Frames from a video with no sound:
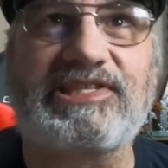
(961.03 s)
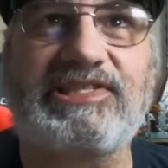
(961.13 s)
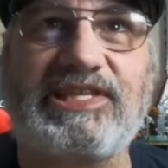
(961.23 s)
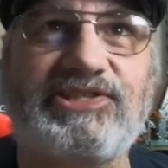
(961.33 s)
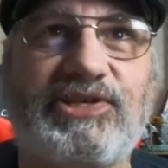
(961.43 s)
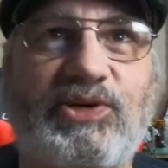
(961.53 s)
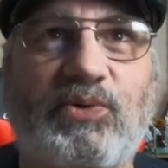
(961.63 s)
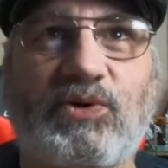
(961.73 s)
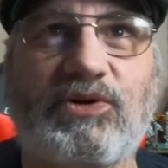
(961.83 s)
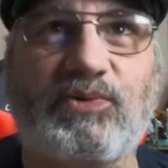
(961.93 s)
extension
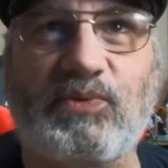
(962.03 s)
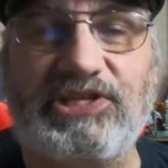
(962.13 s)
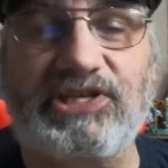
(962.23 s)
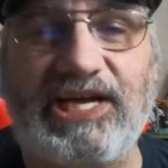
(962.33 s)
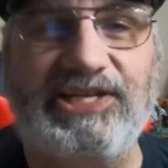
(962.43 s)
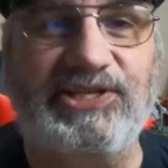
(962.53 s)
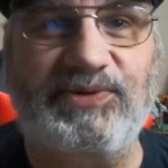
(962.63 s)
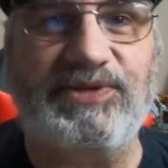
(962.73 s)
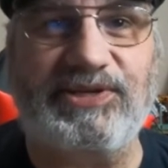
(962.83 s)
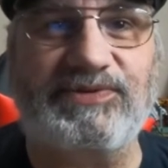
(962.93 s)
cord, which I
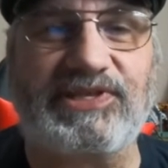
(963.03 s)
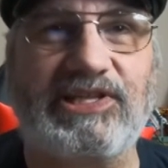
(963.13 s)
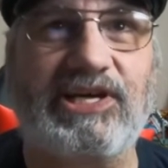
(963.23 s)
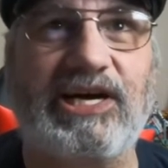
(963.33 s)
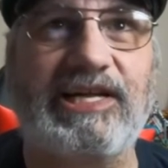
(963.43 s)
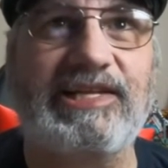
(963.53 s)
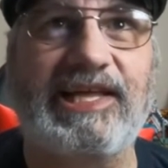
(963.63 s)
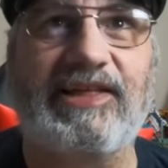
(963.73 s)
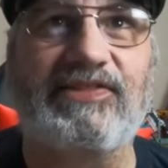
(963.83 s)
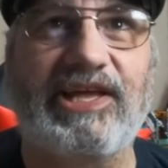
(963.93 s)
do use a lot,
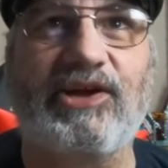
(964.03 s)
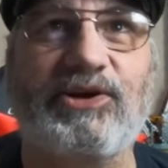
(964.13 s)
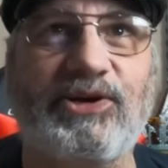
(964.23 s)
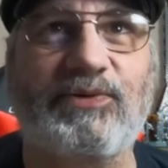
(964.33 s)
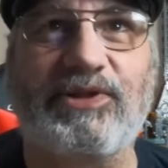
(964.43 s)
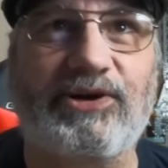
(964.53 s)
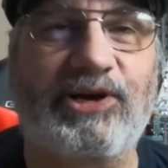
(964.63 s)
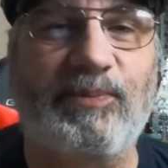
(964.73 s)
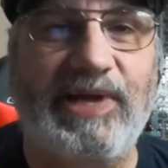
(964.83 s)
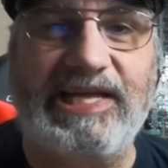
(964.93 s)
and they are no
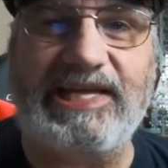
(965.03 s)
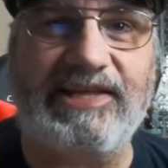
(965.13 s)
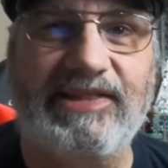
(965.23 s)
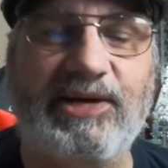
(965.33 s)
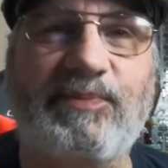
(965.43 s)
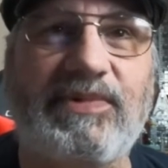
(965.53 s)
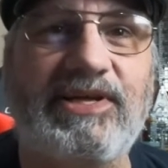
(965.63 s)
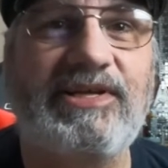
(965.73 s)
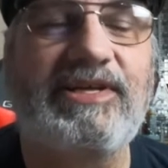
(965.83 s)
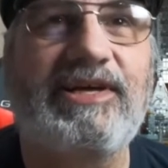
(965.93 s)
longer making them.
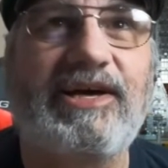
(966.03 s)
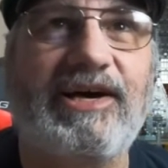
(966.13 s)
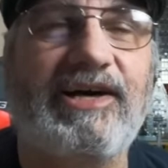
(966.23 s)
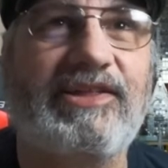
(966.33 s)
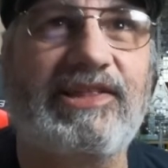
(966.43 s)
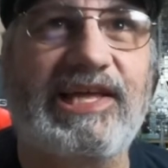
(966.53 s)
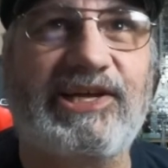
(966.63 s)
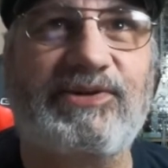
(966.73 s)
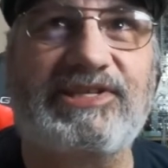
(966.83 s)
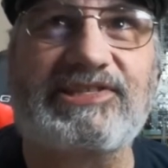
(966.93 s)

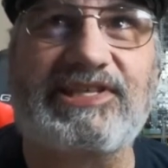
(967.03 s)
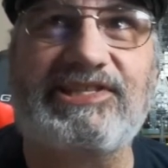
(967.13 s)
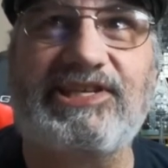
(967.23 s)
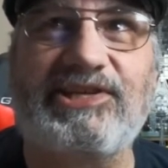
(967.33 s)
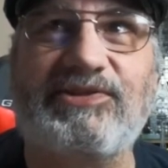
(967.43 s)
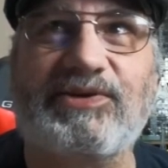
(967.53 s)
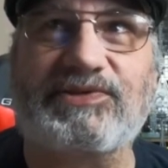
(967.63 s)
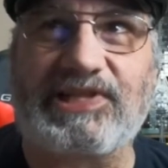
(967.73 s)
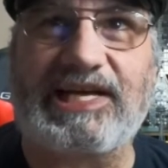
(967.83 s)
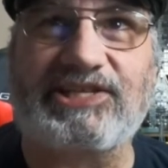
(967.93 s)
Lego discontinued
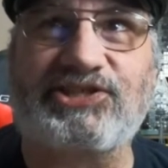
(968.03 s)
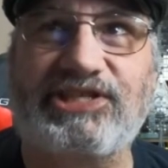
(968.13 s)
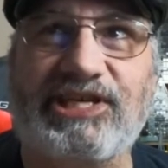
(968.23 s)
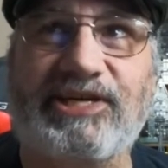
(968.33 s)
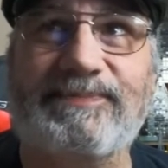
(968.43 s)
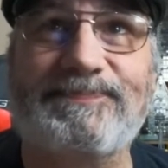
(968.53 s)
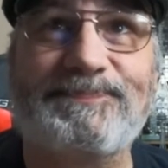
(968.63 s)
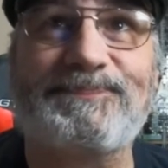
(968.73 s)
those last year.